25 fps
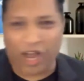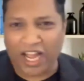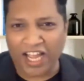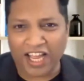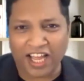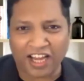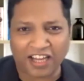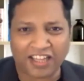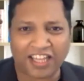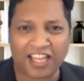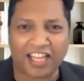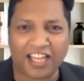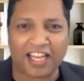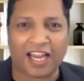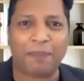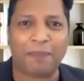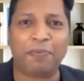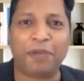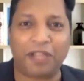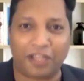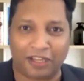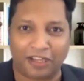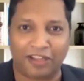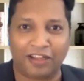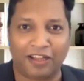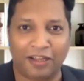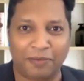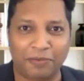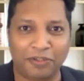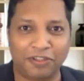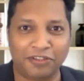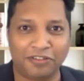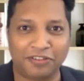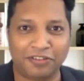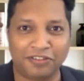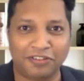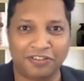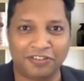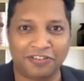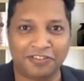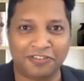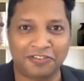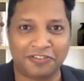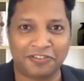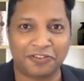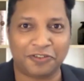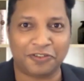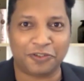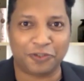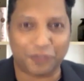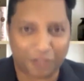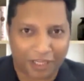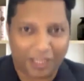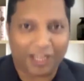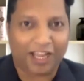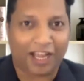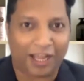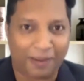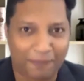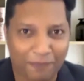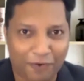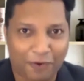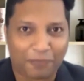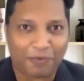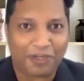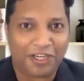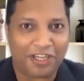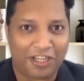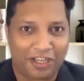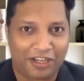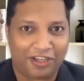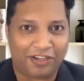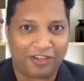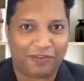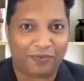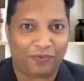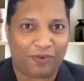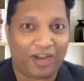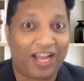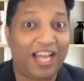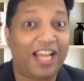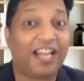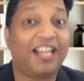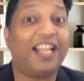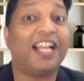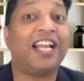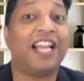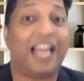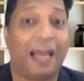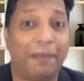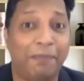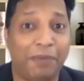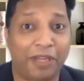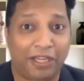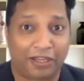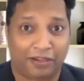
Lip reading: are they clapping? I mean, okay, I'm from India. Why are they clapping?